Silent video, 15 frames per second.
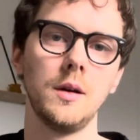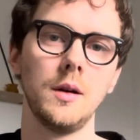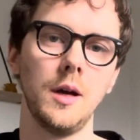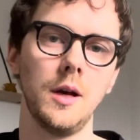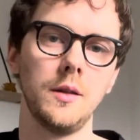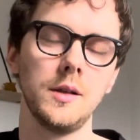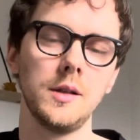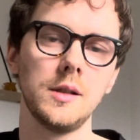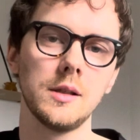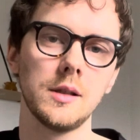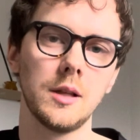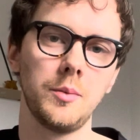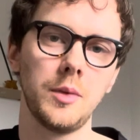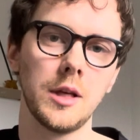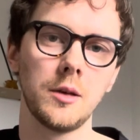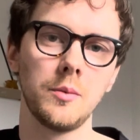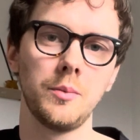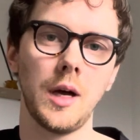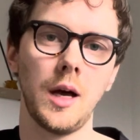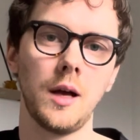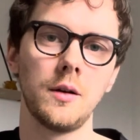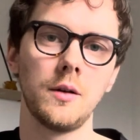And this is the picking
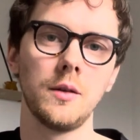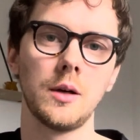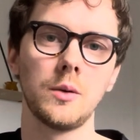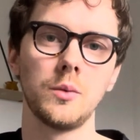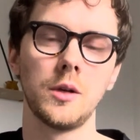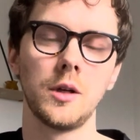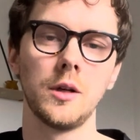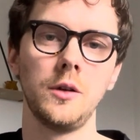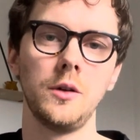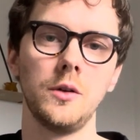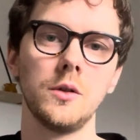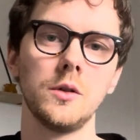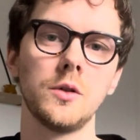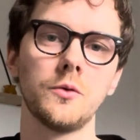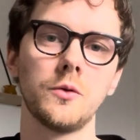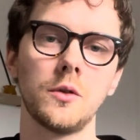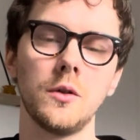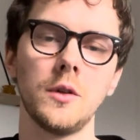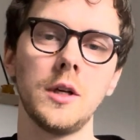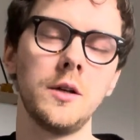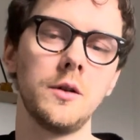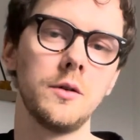pattern that we're going to use for the
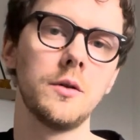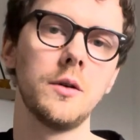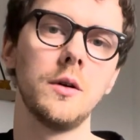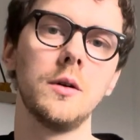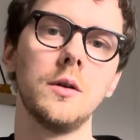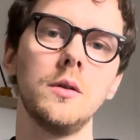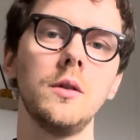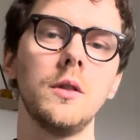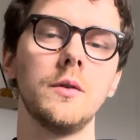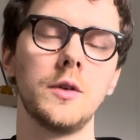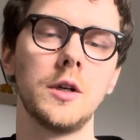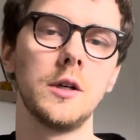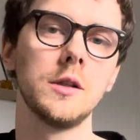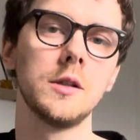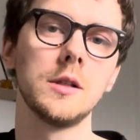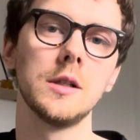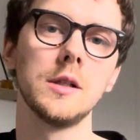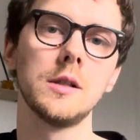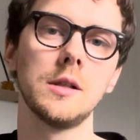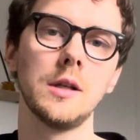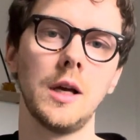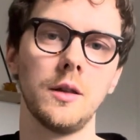intro, the
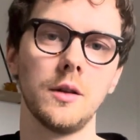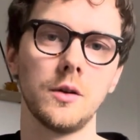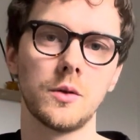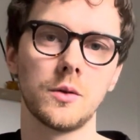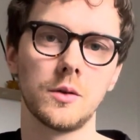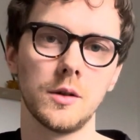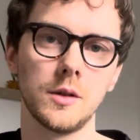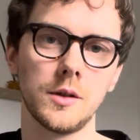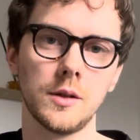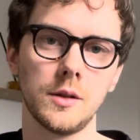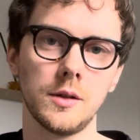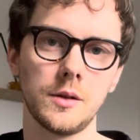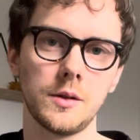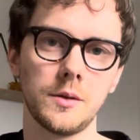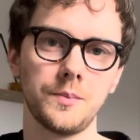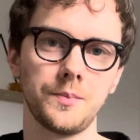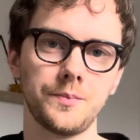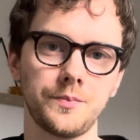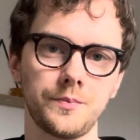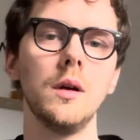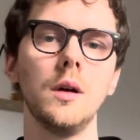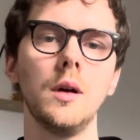verses, and the choruses.
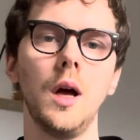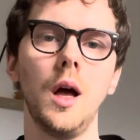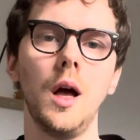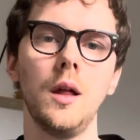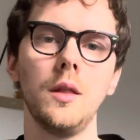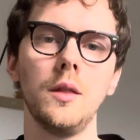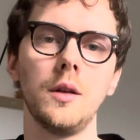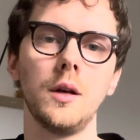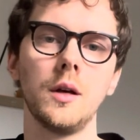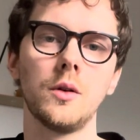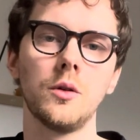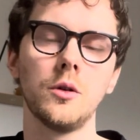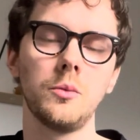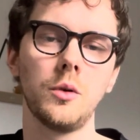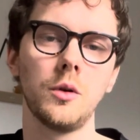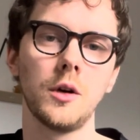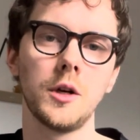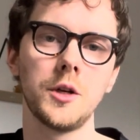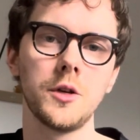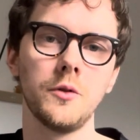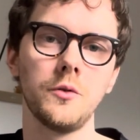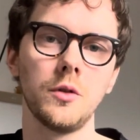And the chord
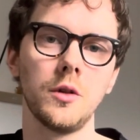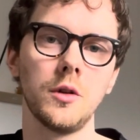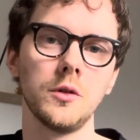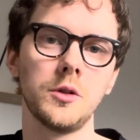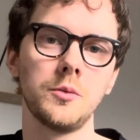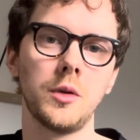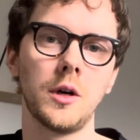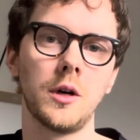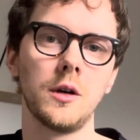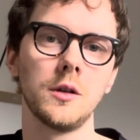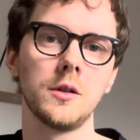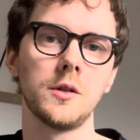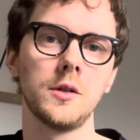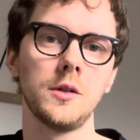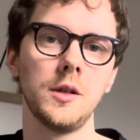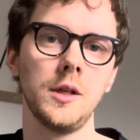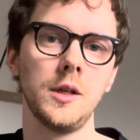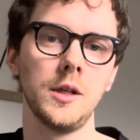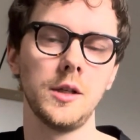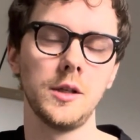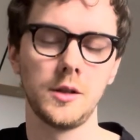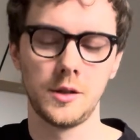progression for those parts
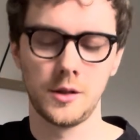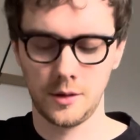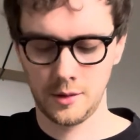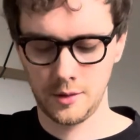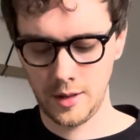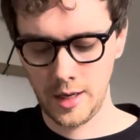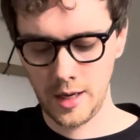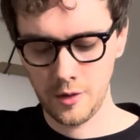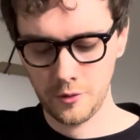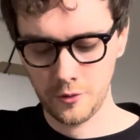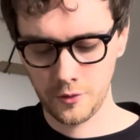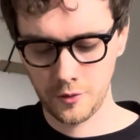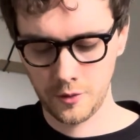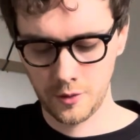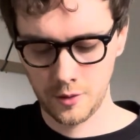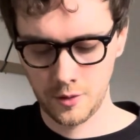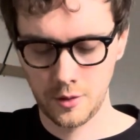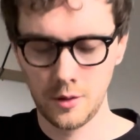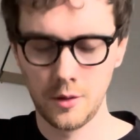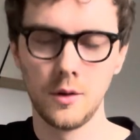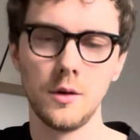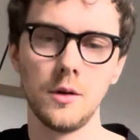is F,
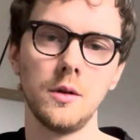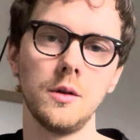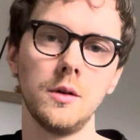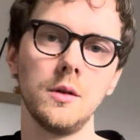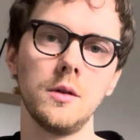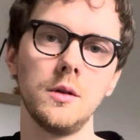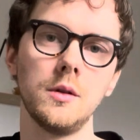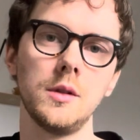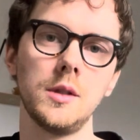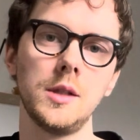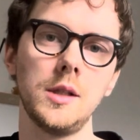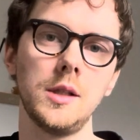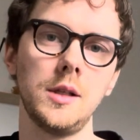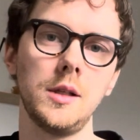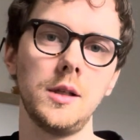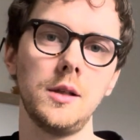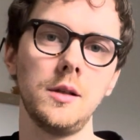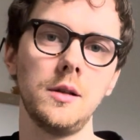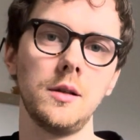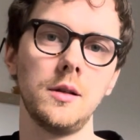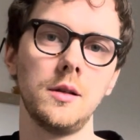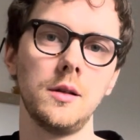C,
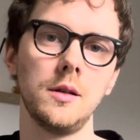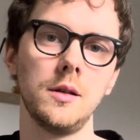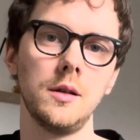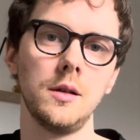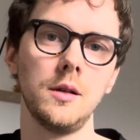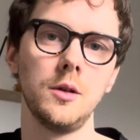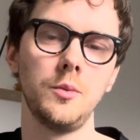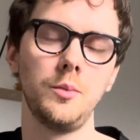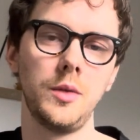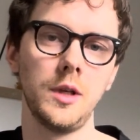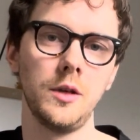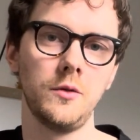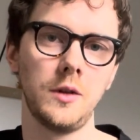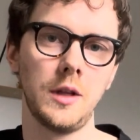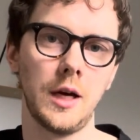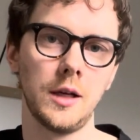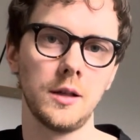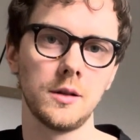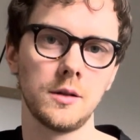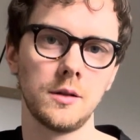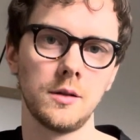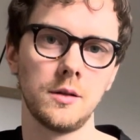B flat,
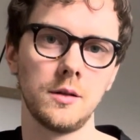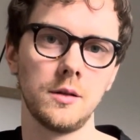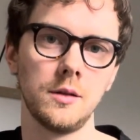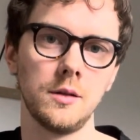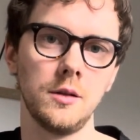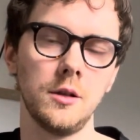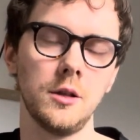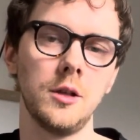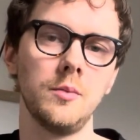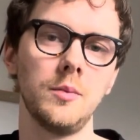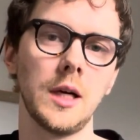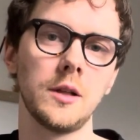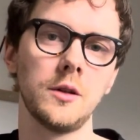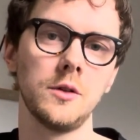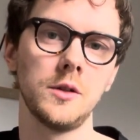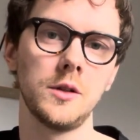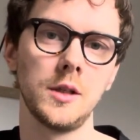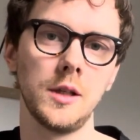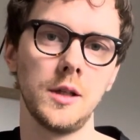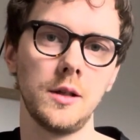and back to C.